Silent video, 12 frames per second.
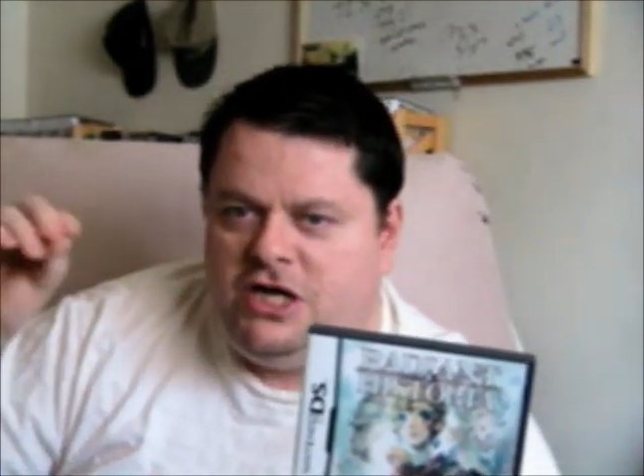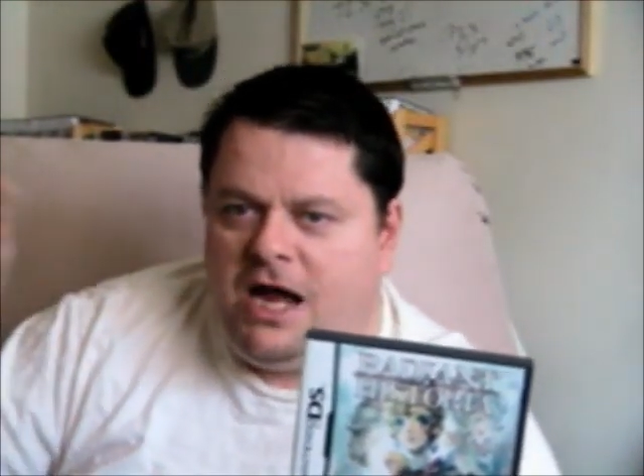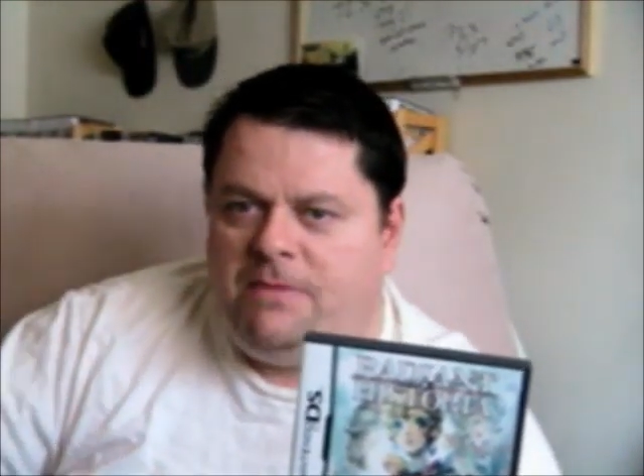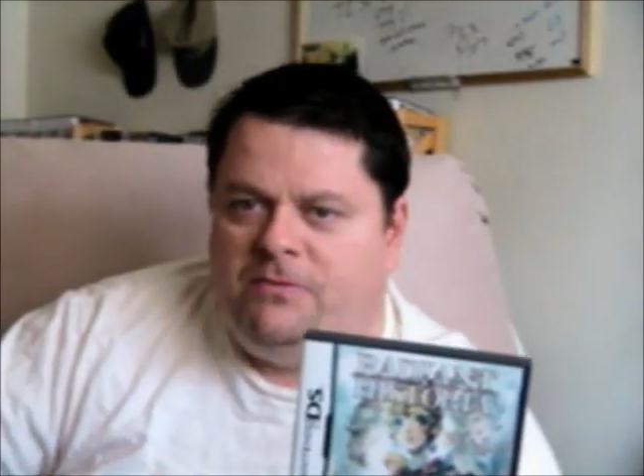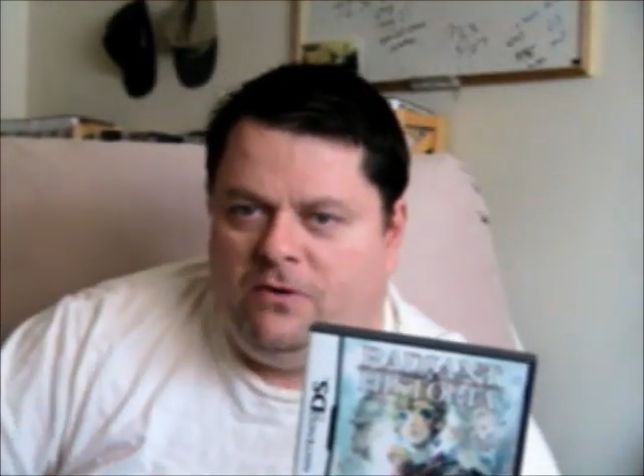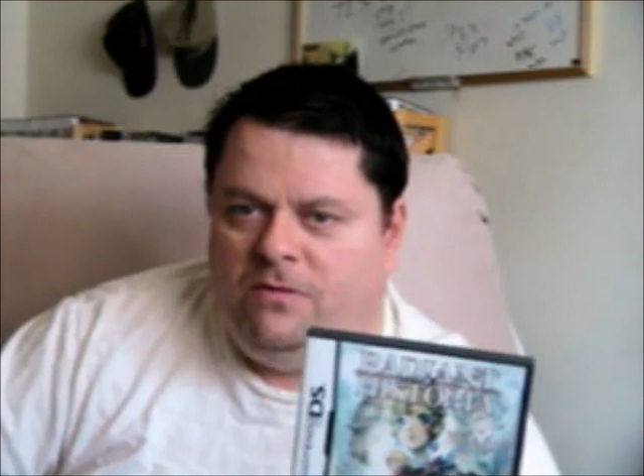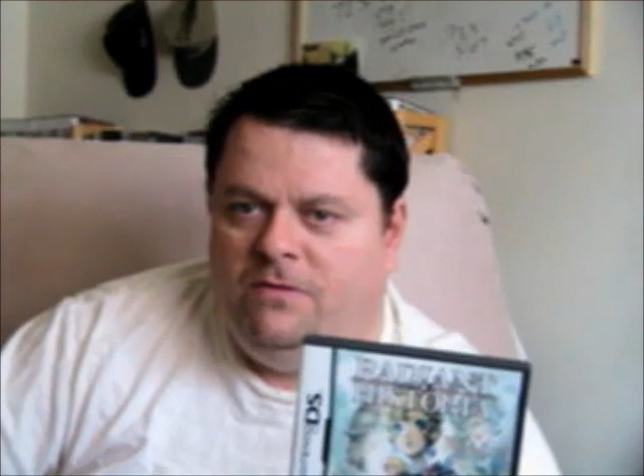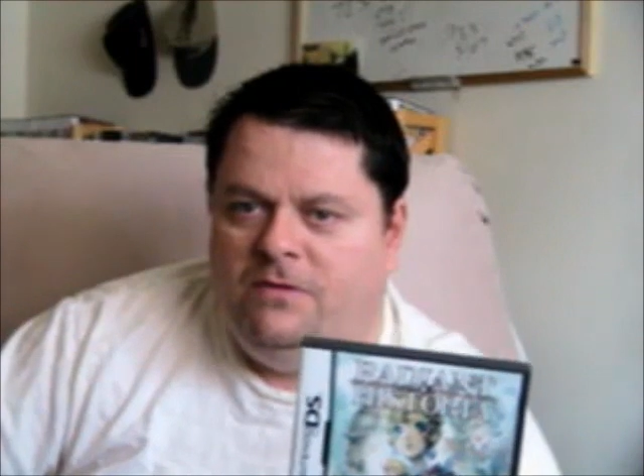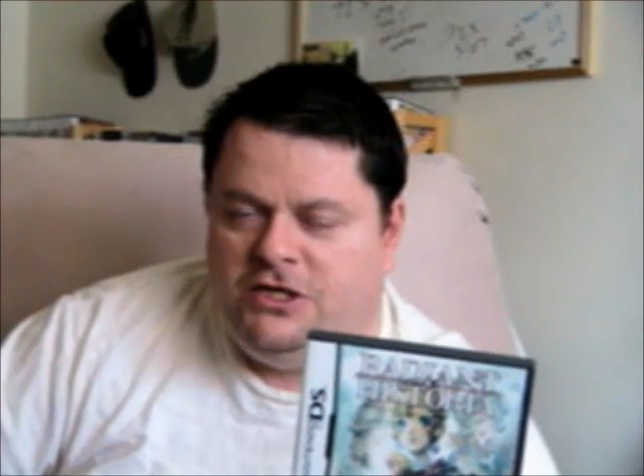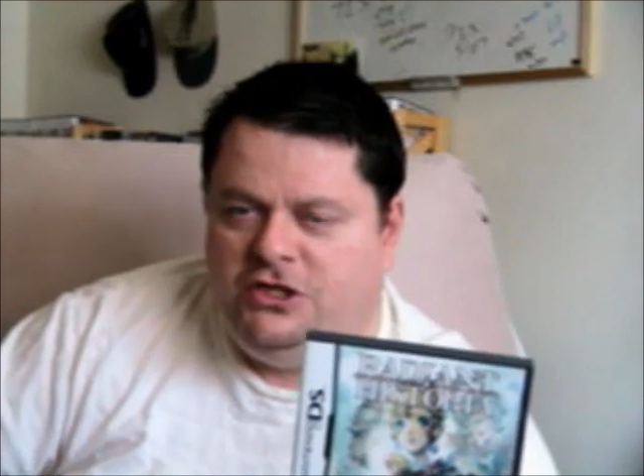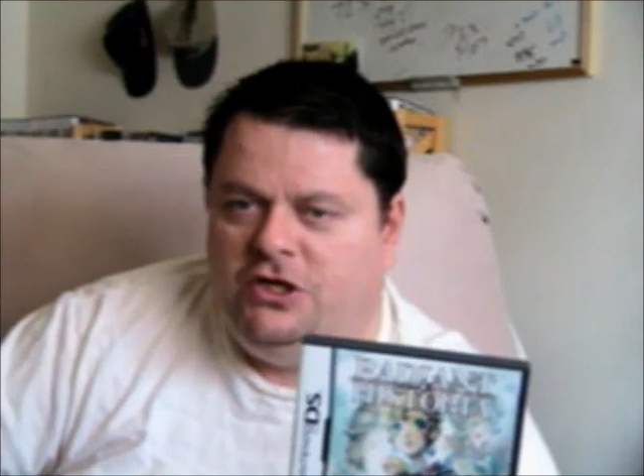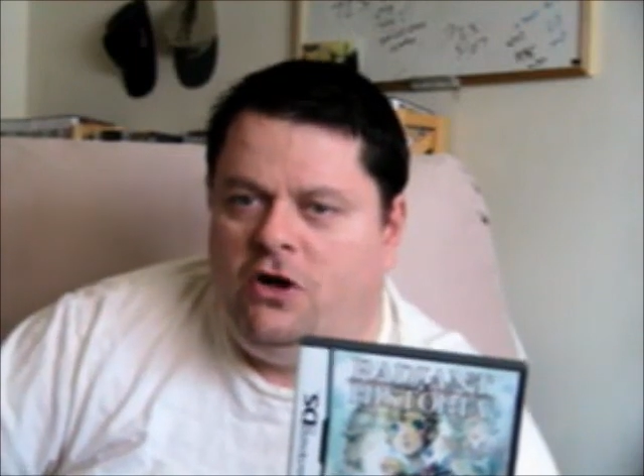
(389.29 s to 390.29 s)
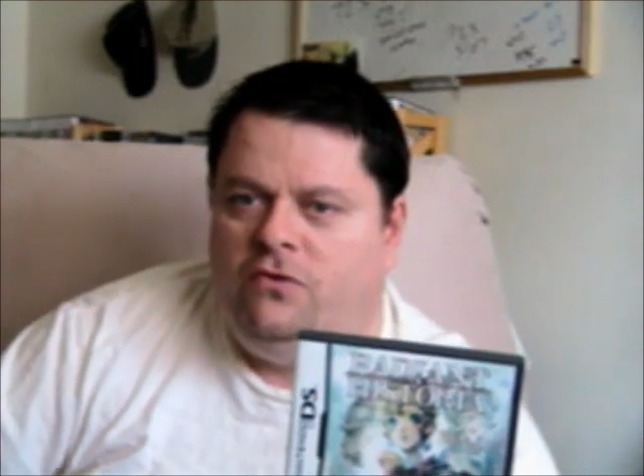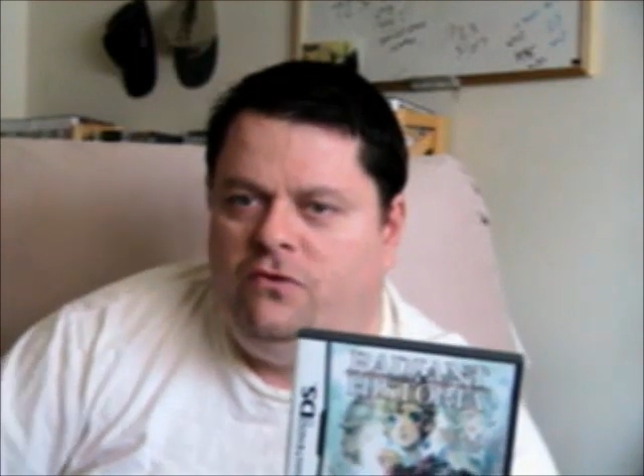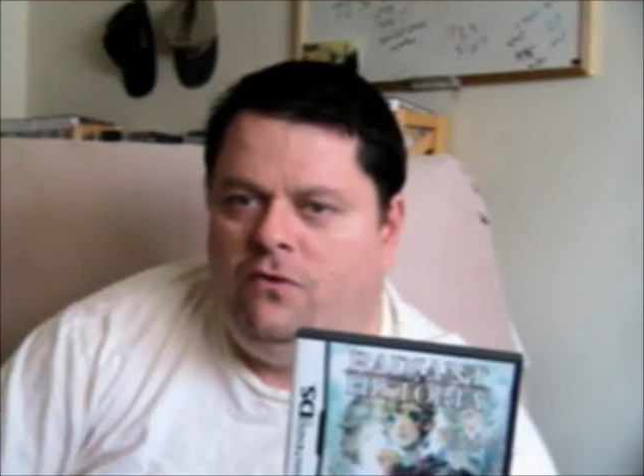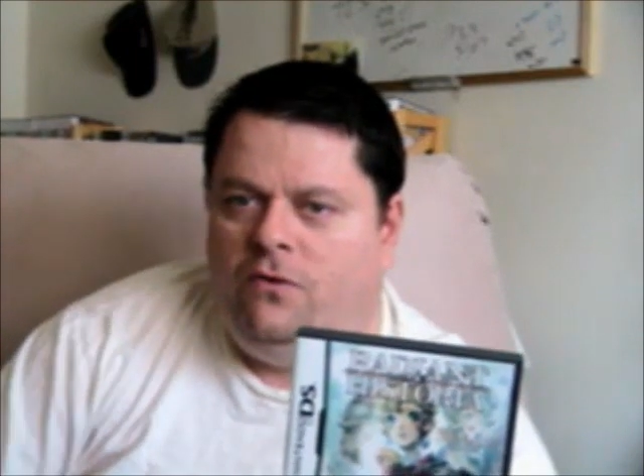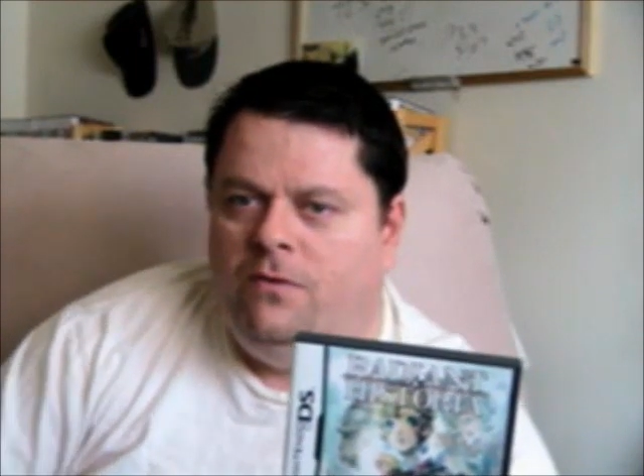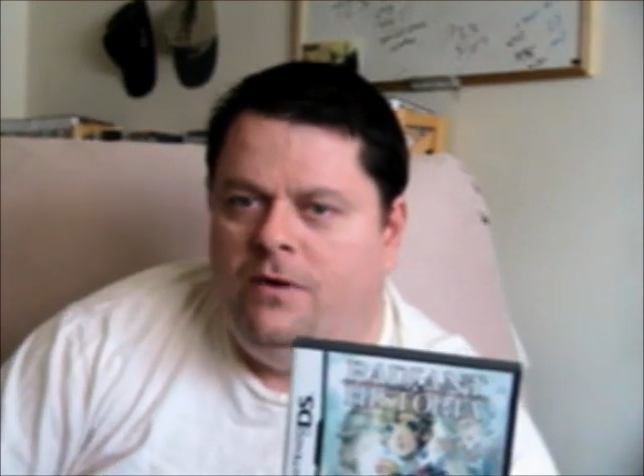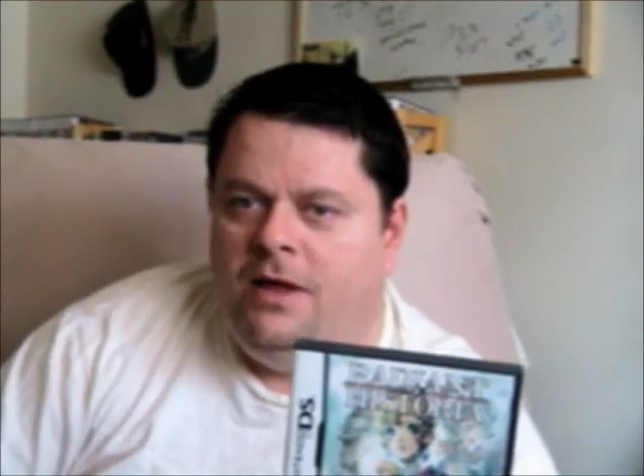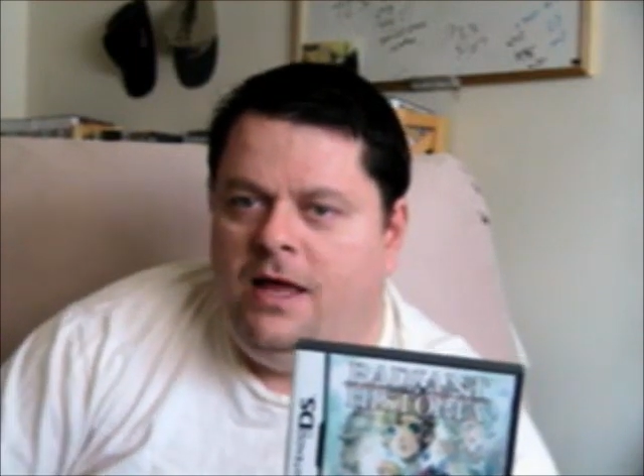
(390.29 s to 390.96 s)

chapter that you go through.